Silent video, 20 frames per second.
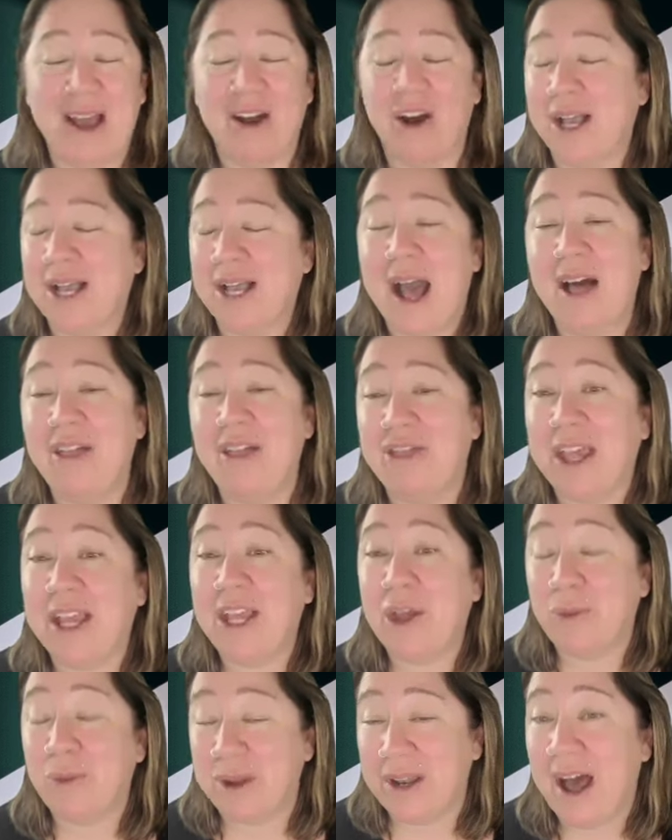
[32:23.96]
can't
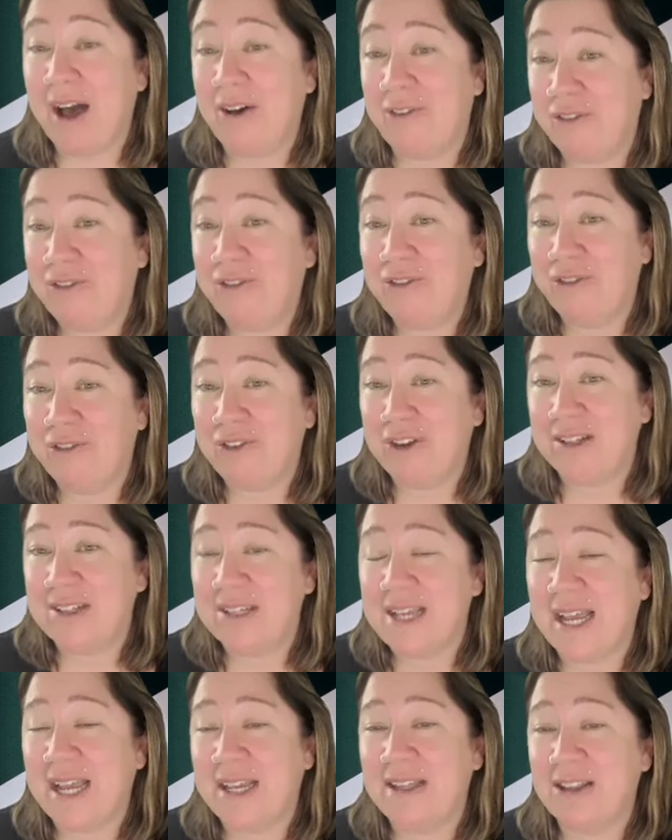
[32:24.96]
thank you enough for
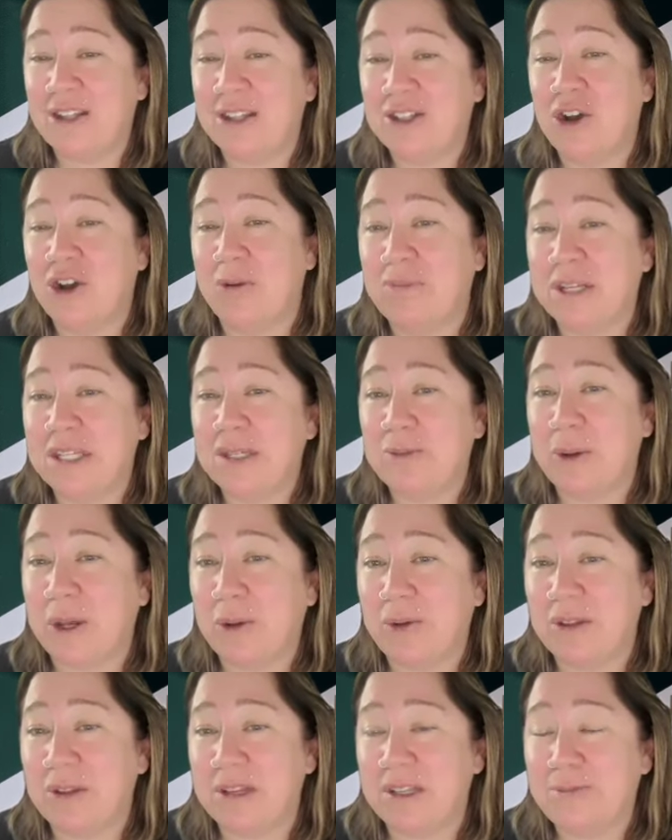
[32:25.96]
taking the time to speak
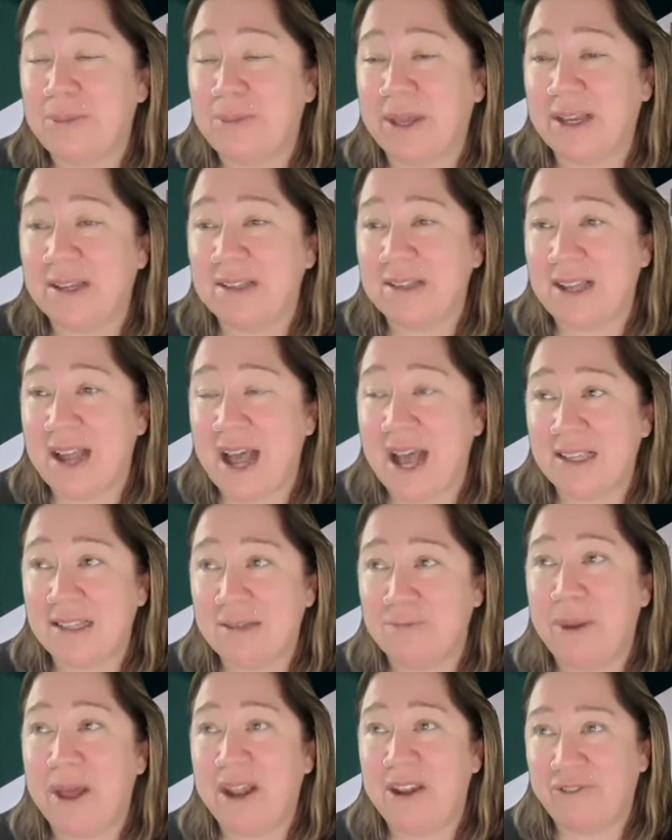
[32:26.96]
with us, because it has
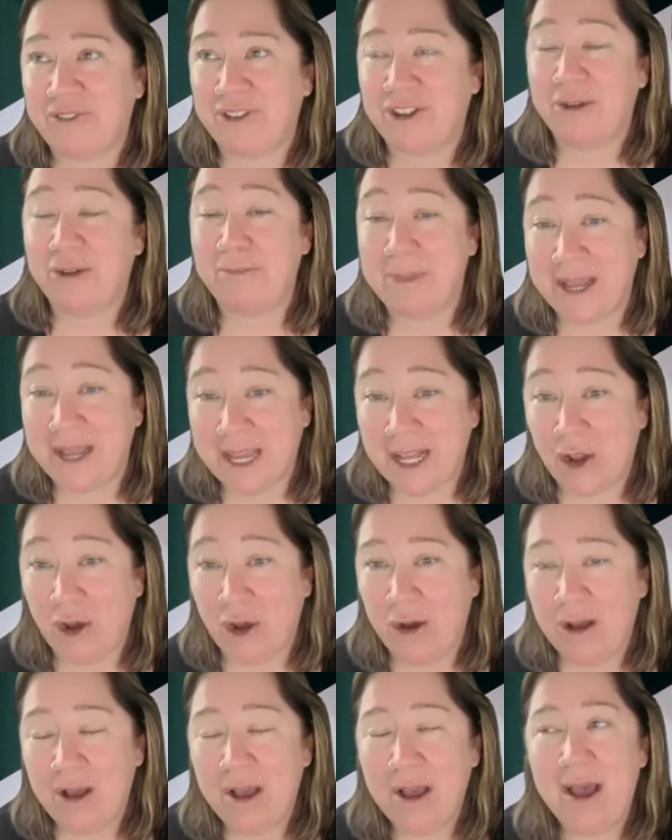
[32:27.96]
benefited me a
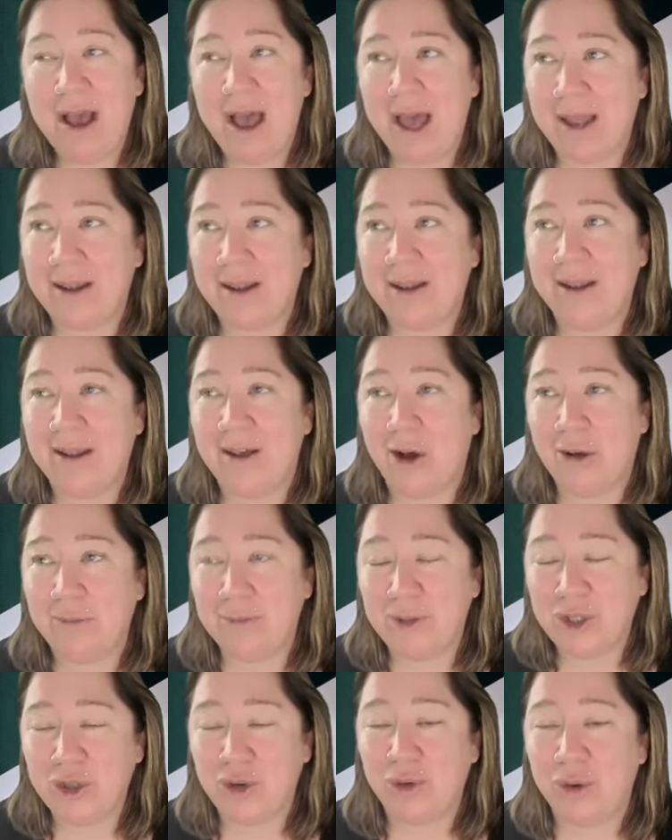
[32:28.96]
lot, and I'm
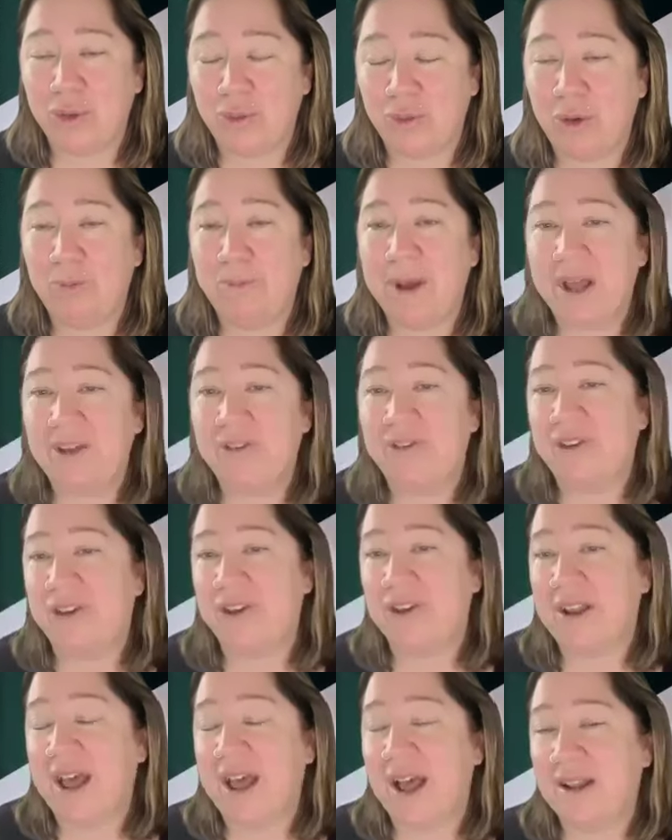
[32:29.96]
sure it will
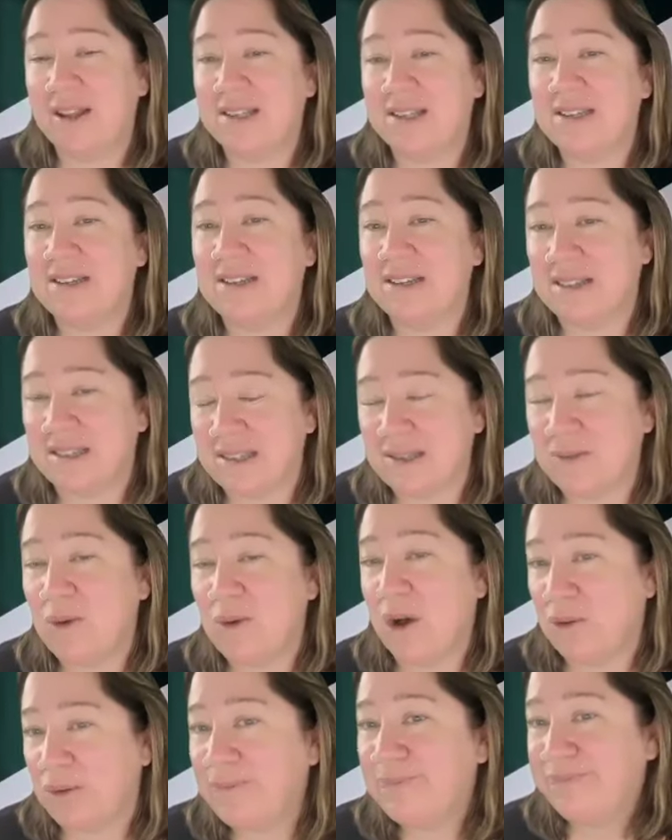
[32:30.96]
benefit our listeners as
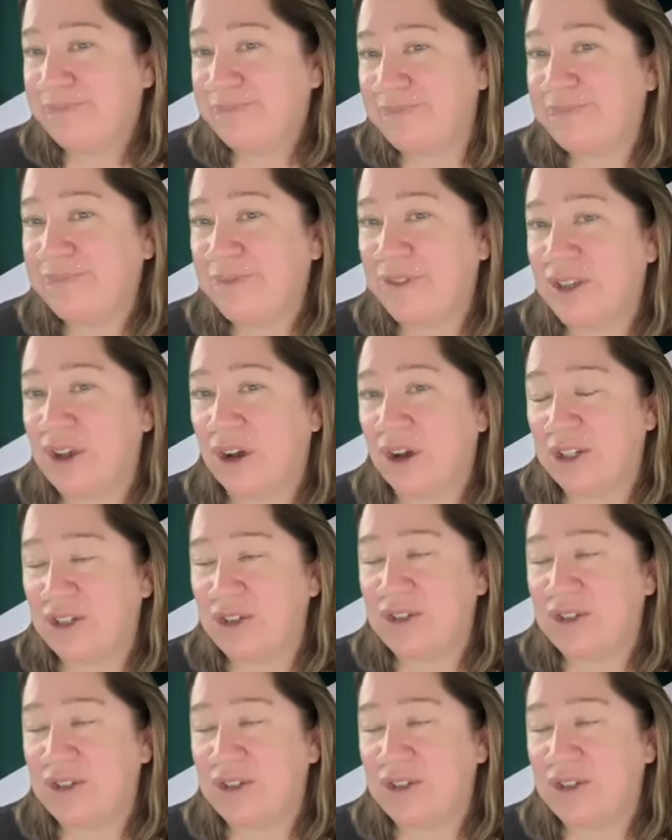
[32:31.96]
well. So I do